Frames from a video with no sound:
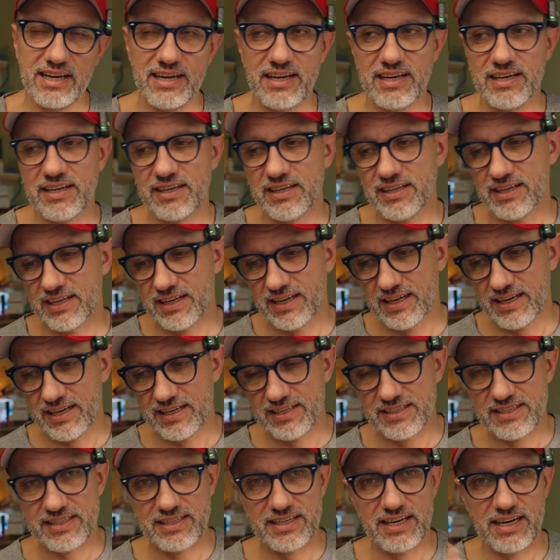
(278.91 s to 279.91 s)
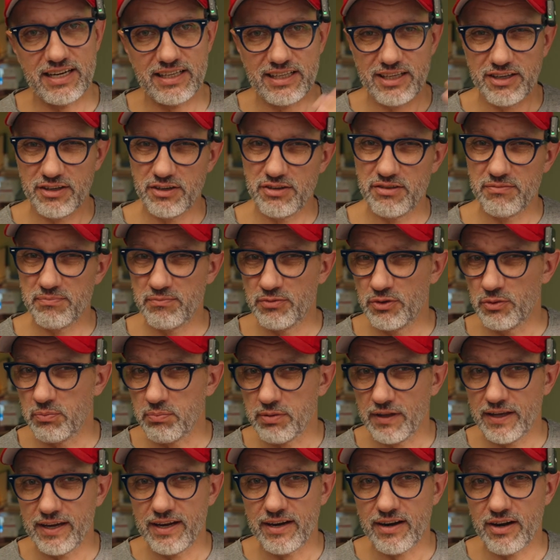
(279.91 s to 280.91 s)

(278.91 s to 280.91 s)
I again started to play